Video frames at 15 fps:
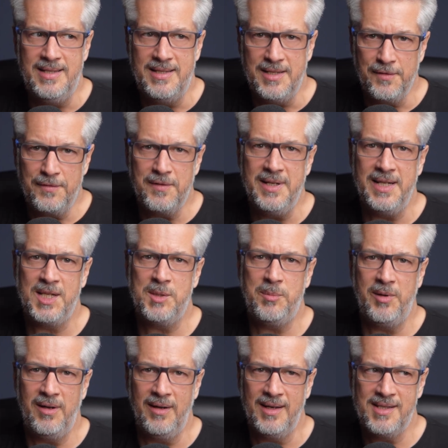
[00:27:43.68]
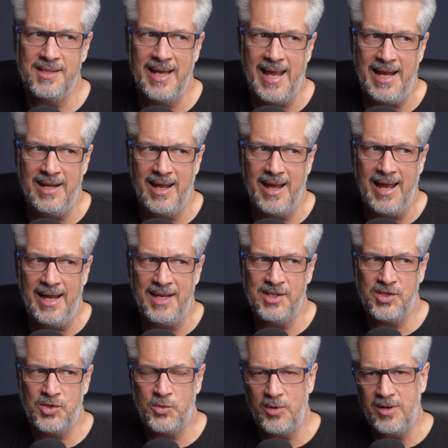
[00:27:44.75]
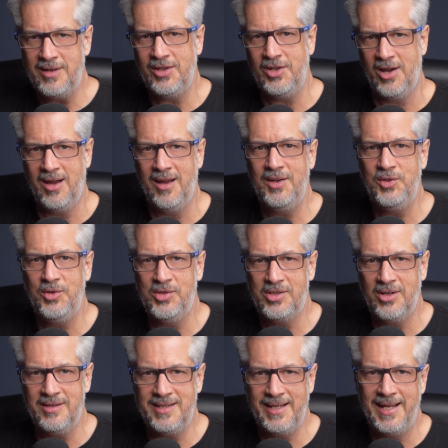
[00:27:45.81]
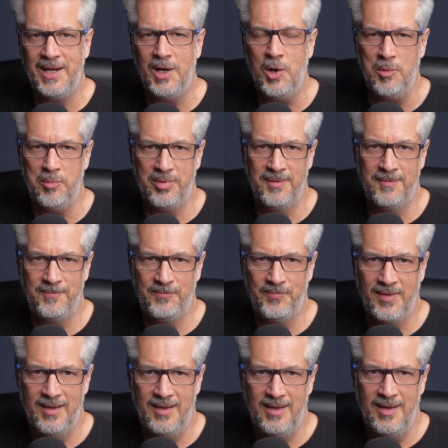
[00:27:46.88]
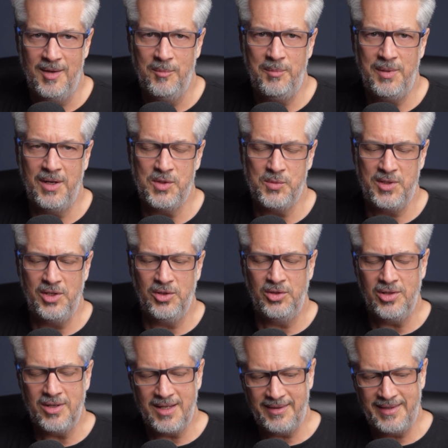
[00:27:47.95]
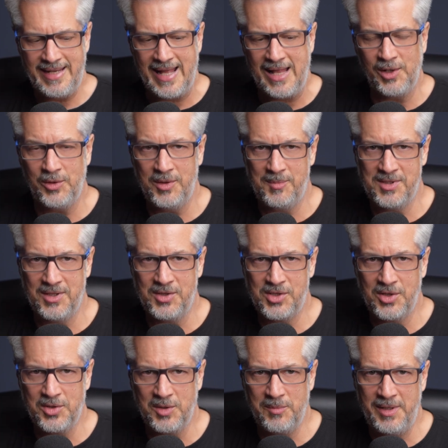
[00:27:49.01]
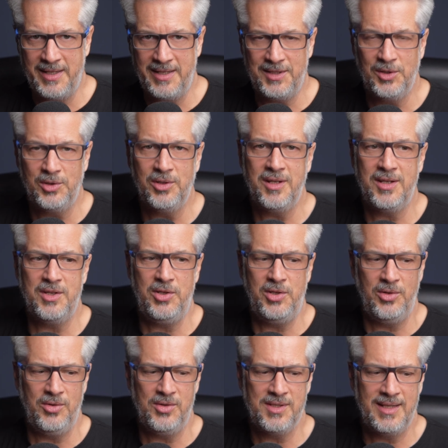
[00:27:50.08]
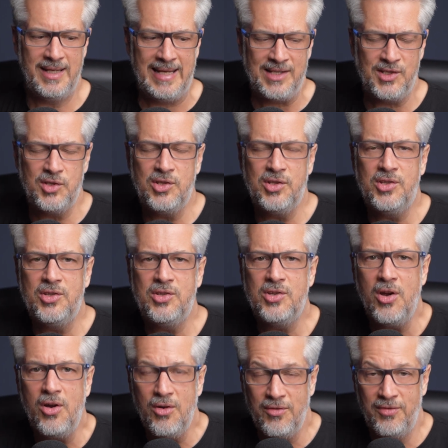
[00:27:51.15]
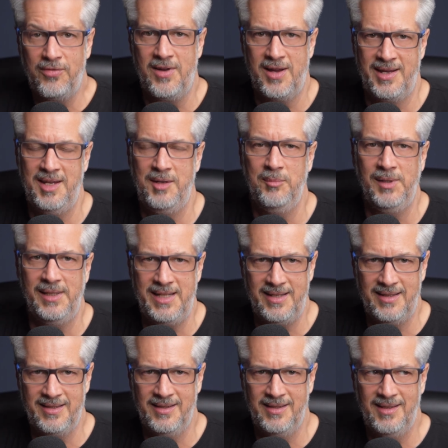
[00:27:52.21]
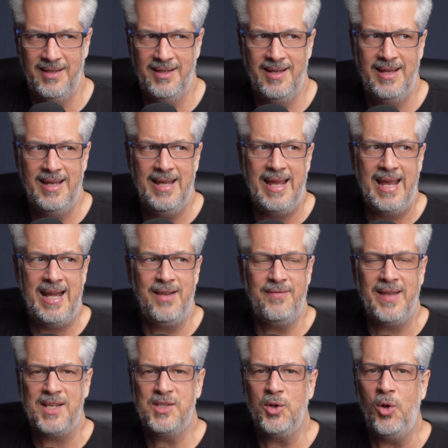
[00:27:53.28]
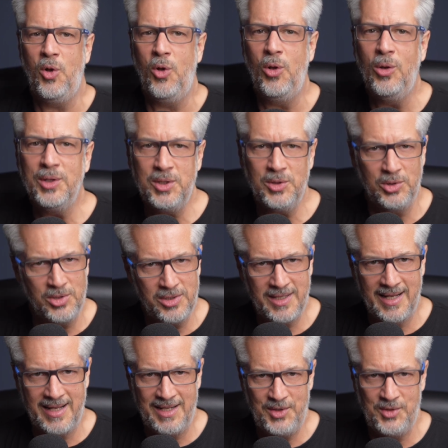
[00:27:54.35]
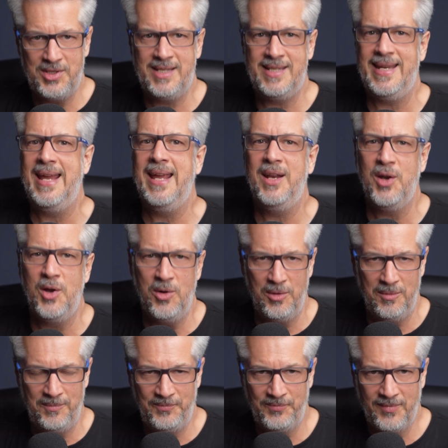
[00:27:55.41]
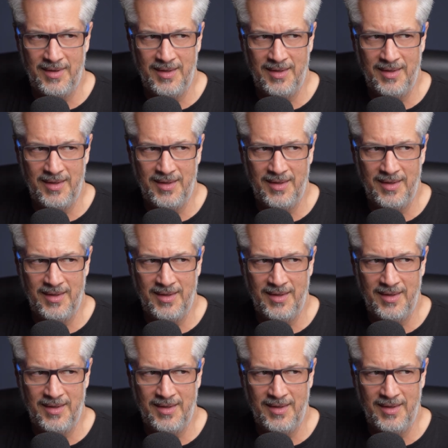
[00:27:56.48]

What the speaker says: different experience. And I swear to God, you start to get hope. Because when you look at the algorithms on social media and you look at news, it's so fucking bleak. And if that's all you look at and you stay at home,